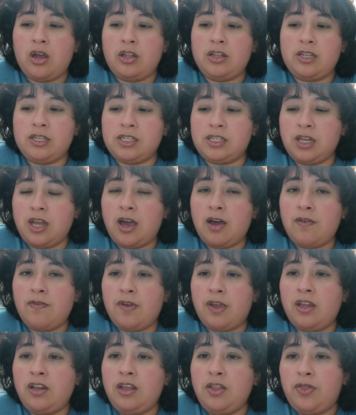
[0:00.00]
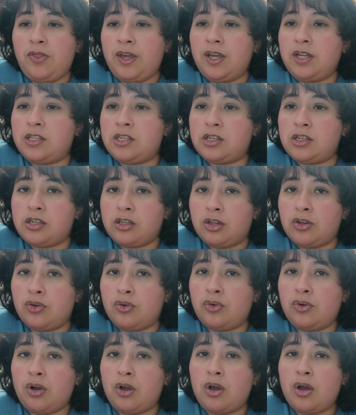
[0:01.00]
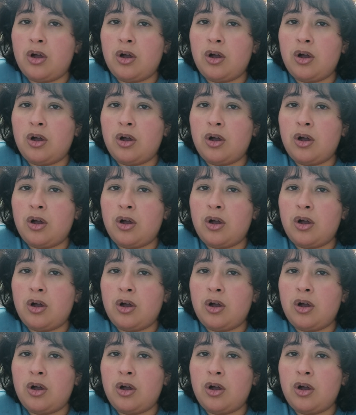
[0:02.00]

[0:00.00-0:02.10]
doesn't have anything to do